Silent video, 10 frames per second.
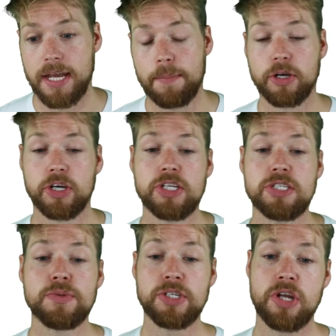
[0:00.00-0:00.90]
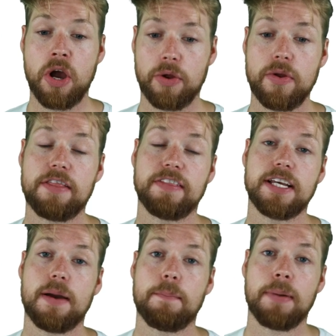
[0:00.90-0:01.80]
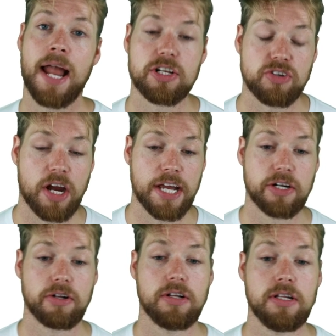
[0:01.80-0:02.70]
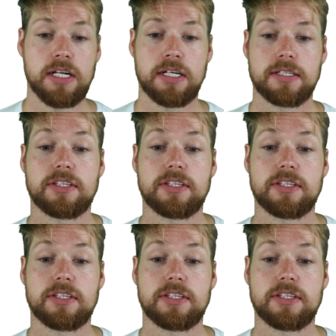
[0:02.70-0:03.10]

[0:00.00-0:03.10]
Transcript: Now, because we know the black circle